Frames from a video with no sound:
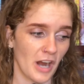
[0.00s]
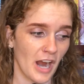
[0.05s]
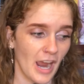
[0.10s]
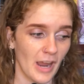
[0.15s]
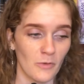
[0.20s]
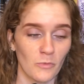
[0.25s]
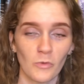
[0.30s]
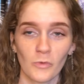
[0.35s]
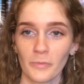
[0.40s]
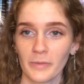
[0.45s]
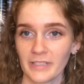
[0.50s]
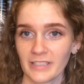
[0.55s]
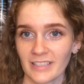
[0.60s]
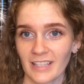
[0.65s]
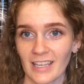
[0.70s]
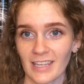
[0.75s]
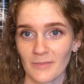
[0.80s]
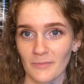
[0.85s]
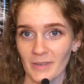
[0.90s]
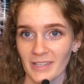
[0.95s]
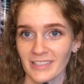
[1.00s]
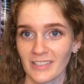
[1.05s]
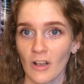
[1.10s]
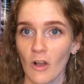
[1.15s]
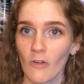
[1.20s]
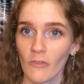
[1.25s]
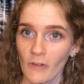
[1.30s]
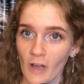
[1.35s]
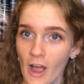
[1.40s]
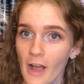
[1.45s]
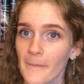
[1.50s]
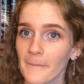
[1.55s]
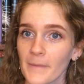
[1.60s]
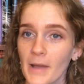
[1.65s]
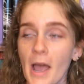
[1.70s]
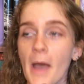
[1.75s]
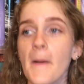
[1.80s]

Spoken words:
I will be setting myself up